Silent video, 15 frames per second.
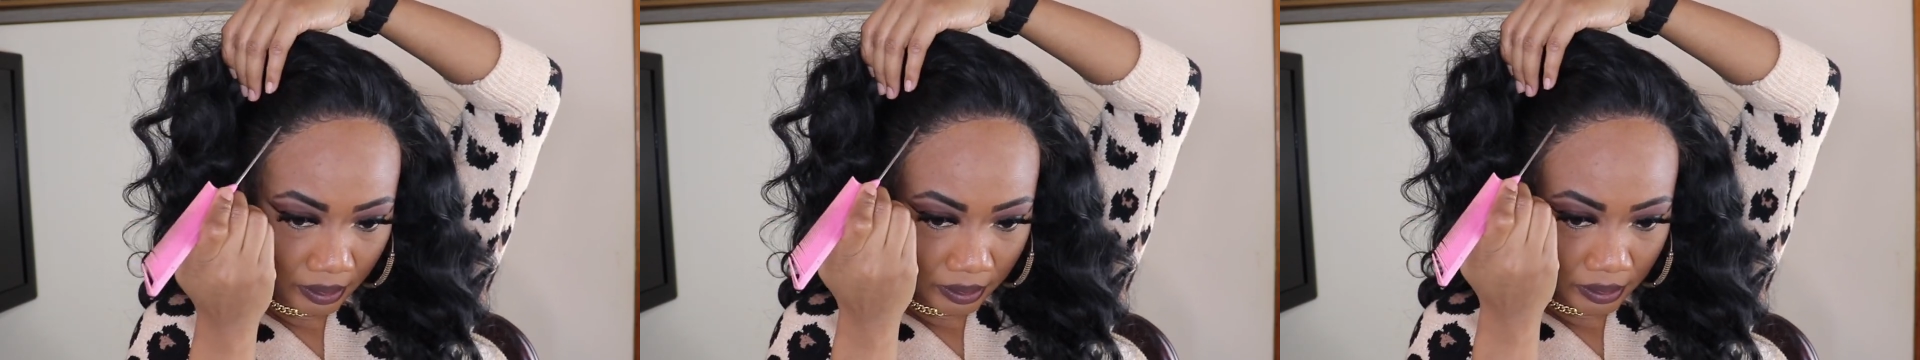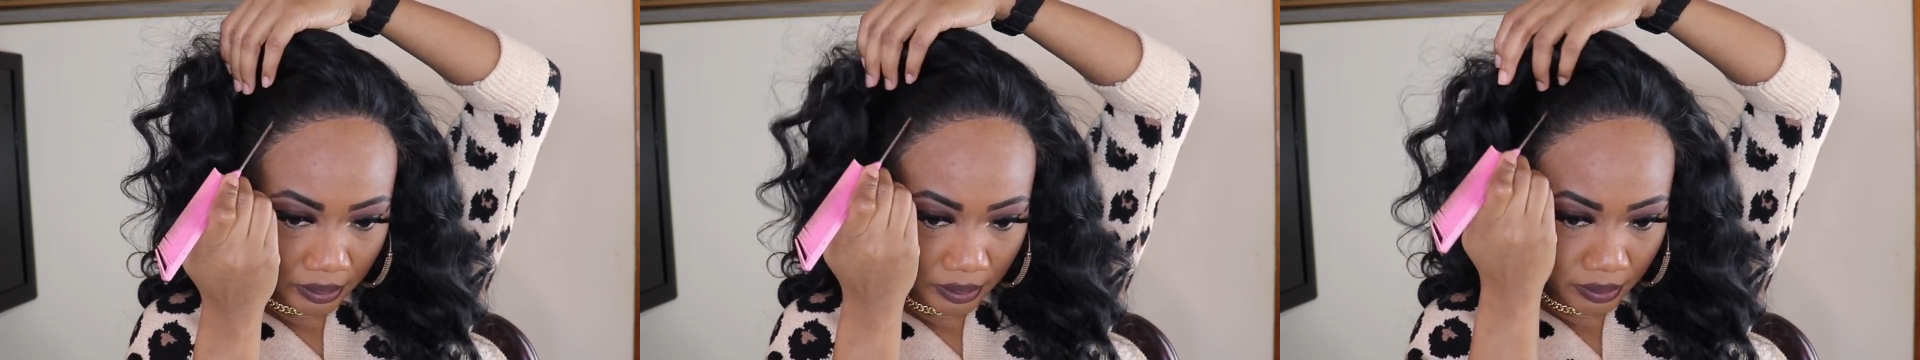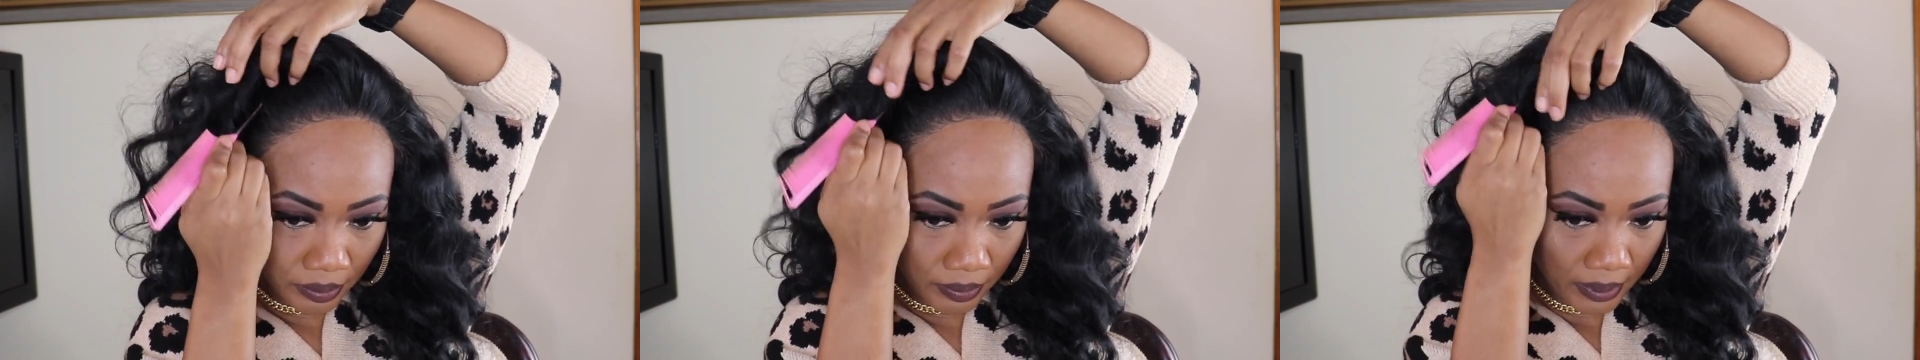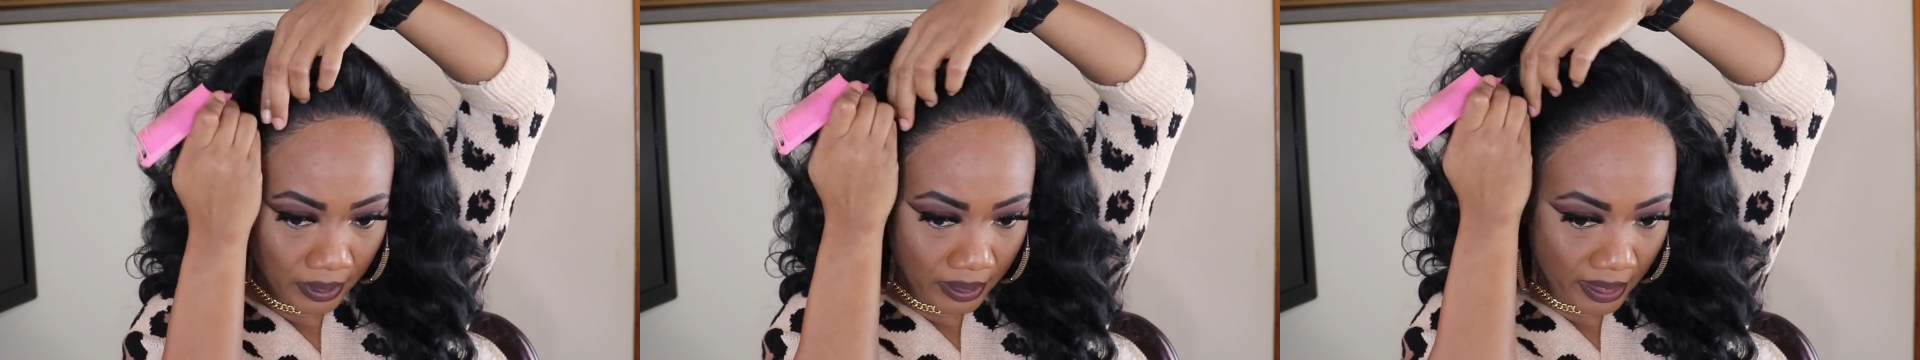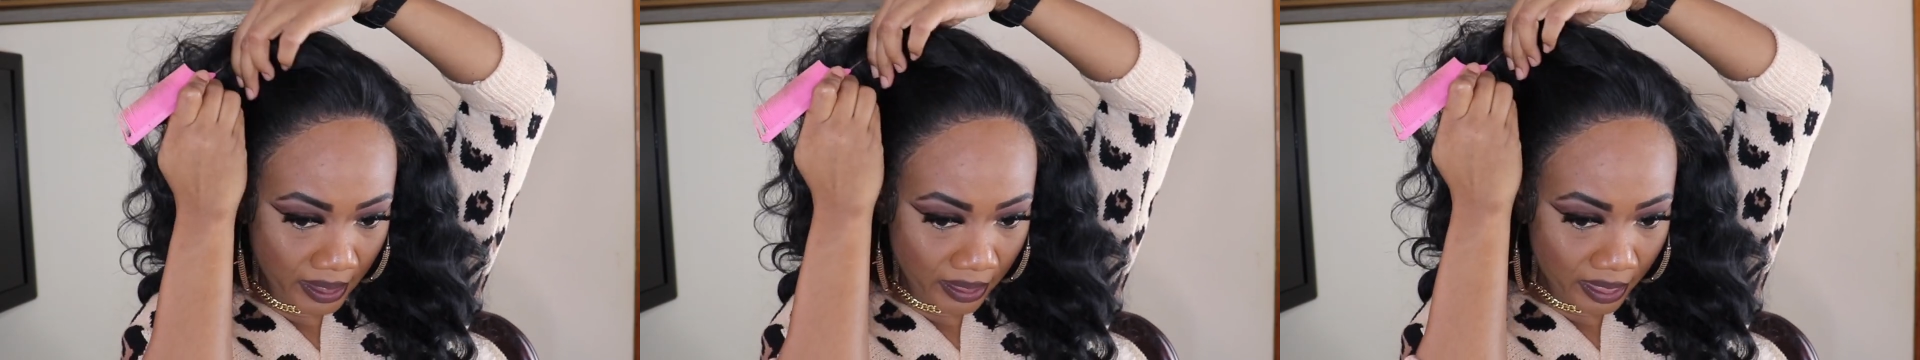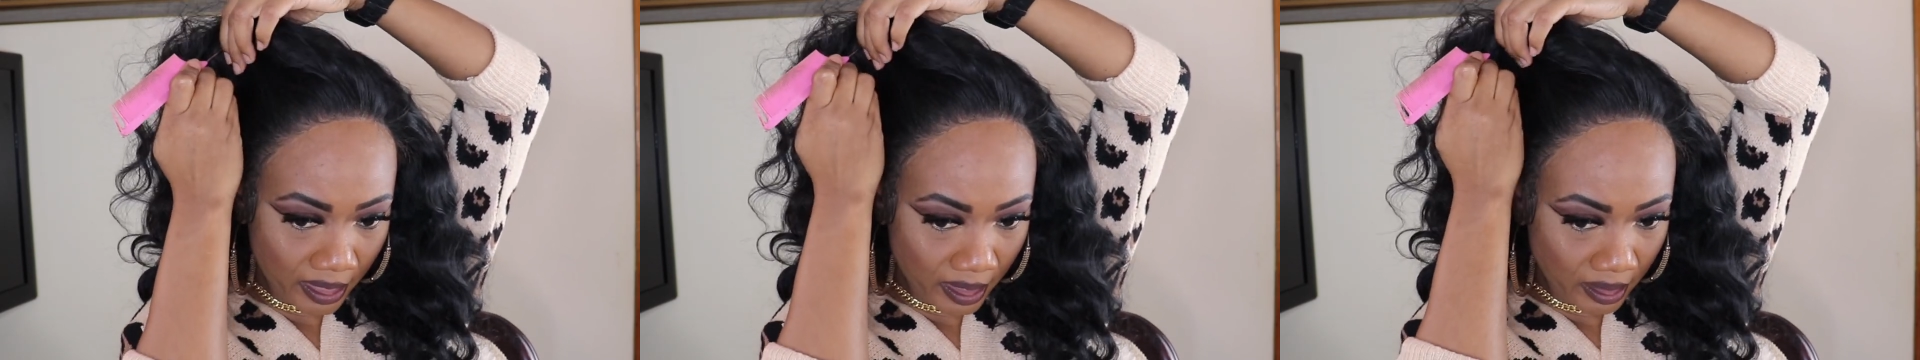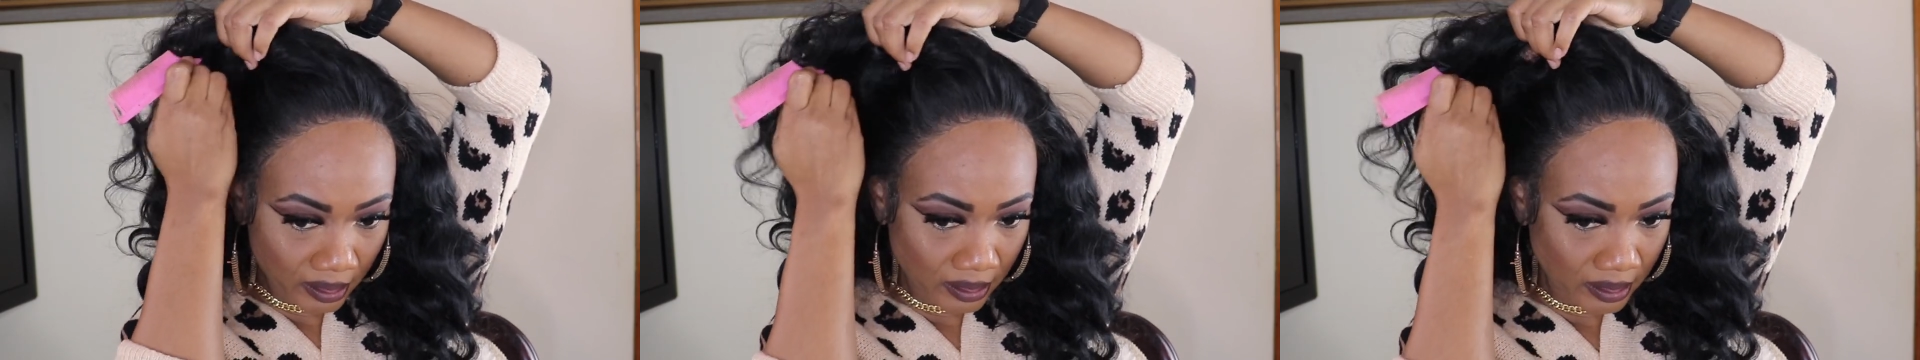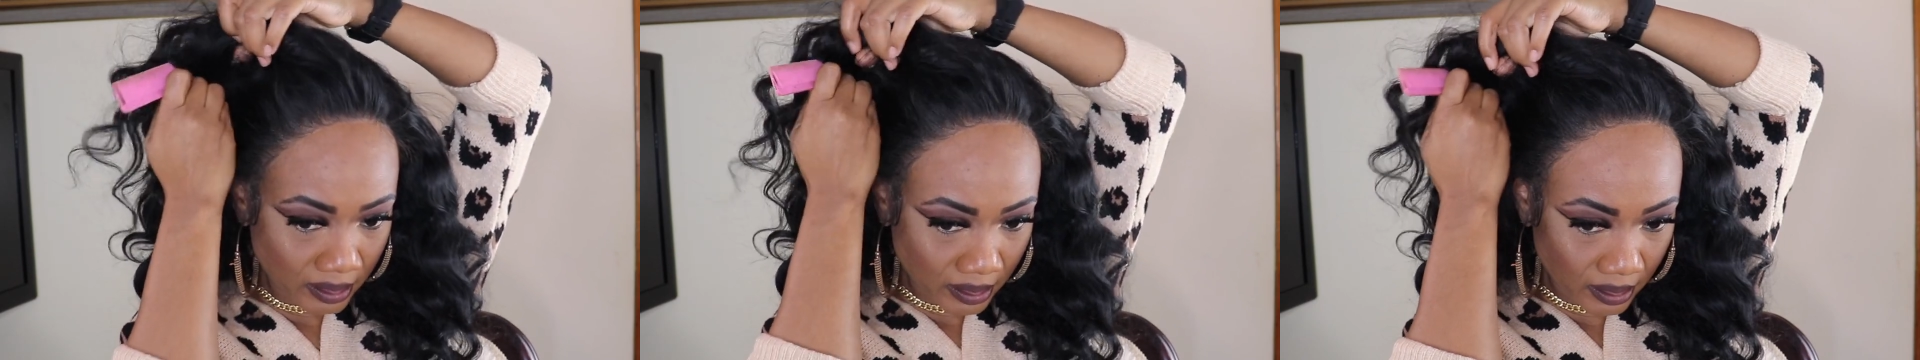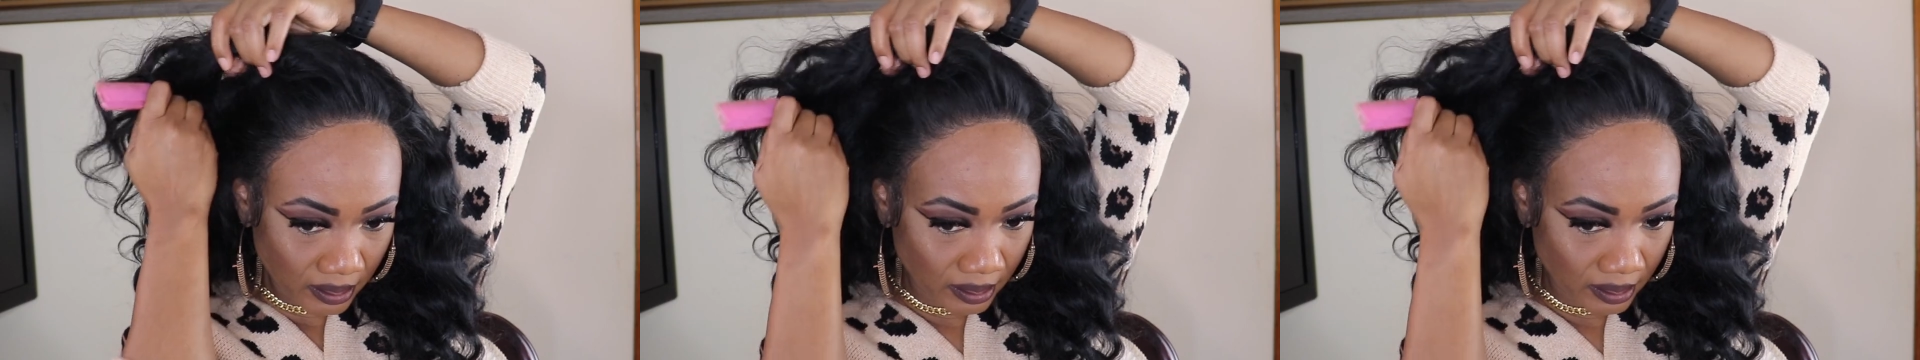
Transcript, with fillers: do it like this